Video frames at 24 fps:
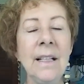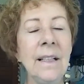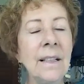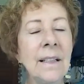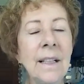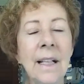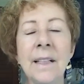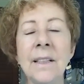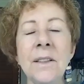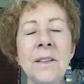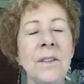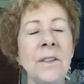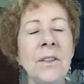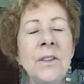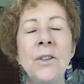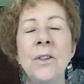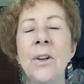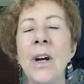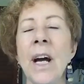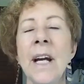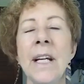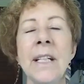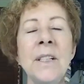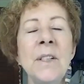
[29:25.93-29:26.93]
Not to
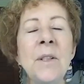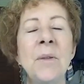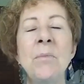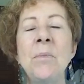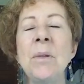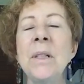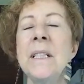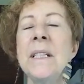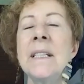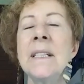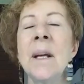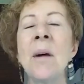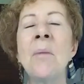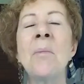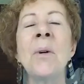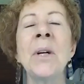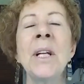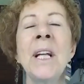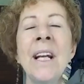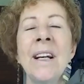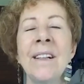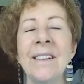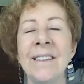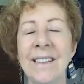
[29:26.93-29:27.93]
try to be
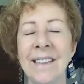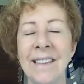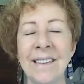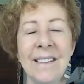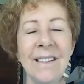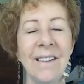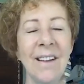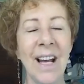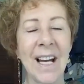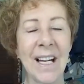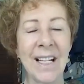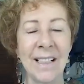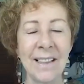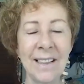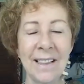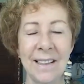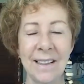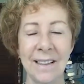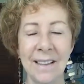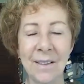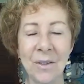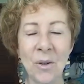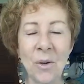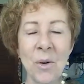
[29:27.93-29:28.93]
someone else's light
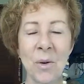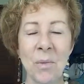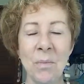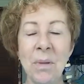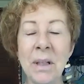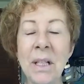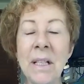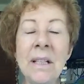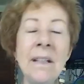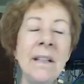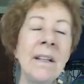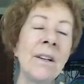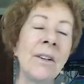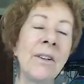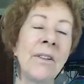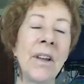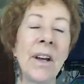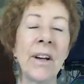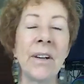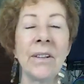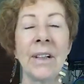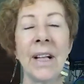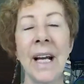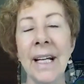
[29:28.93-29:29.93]
or be near
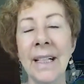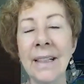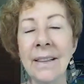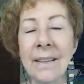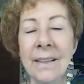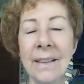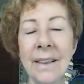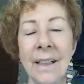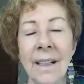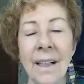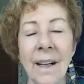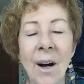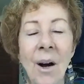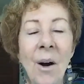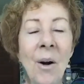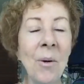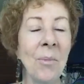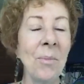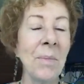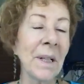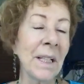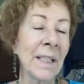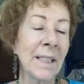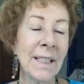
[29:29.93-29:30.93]
their light,
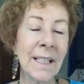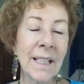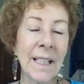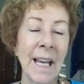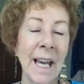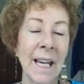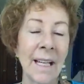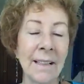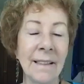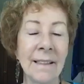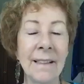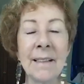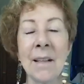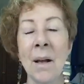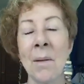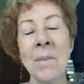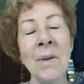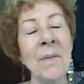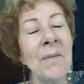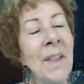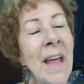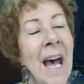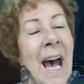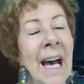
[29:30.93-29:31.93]
hoping to get some
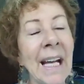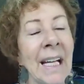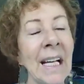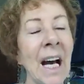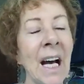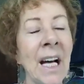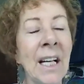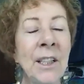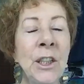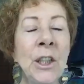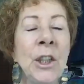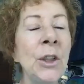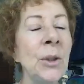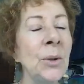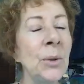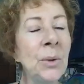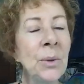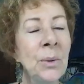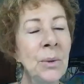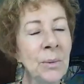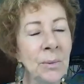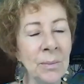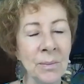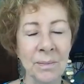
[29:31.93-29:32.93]
of that on
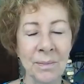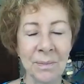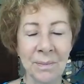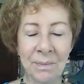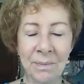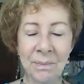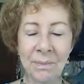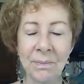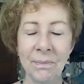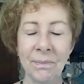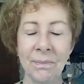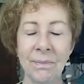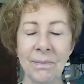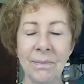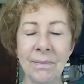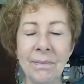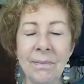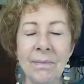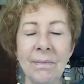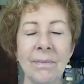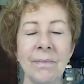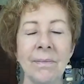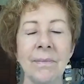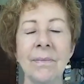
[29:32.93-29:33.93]
you.
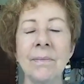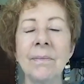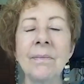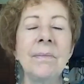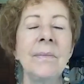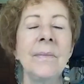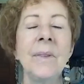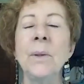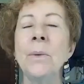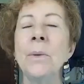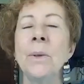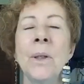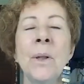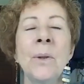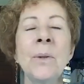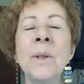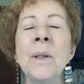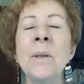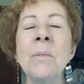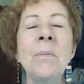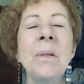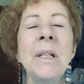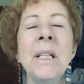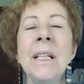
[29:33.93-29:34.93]
You will
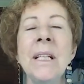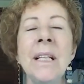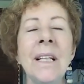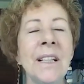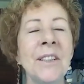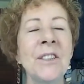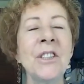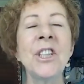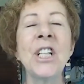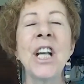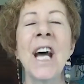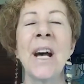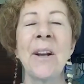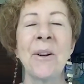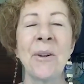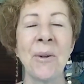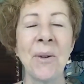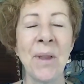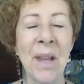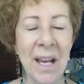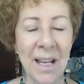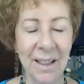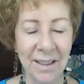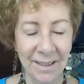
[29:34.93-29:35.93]
only be a shadow
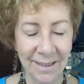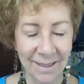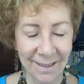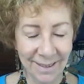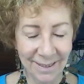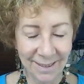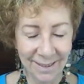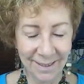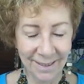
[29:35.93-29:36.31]
then.